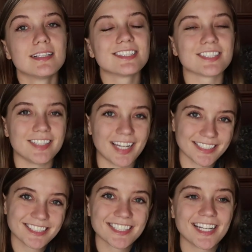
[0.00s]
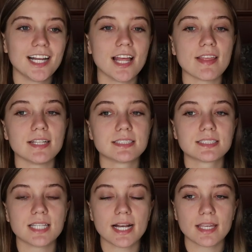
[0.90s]
So yes. And then
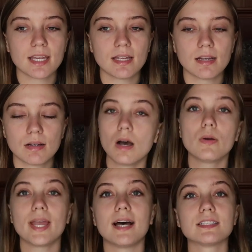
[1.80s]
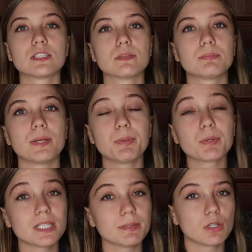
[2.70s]
second, oh yeah, so the people
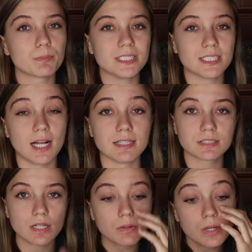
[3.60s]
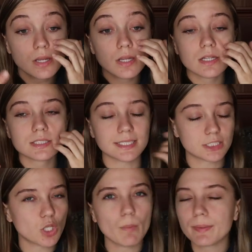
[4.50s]
are telling me to go to BC lot. So
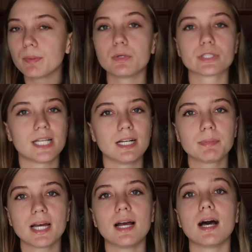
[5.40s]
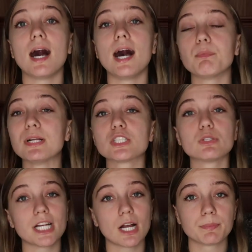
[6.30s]
since so many people are telling me that, I went to go
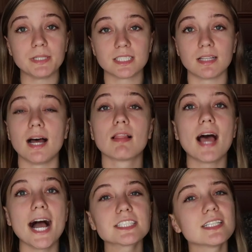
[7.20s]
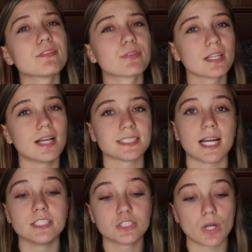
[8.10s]
check out the BC lot. Actually, I really liked
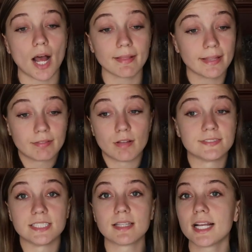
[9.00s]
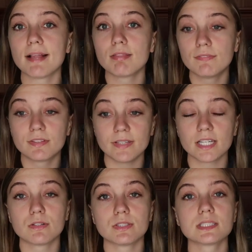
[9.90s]
it. I like loved it. Like, I love the
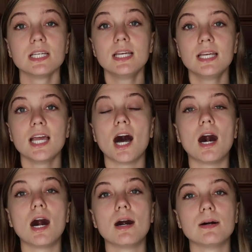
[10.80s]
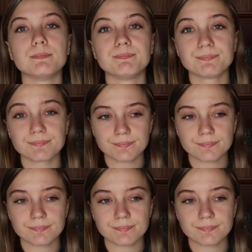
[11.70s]
vehicles. The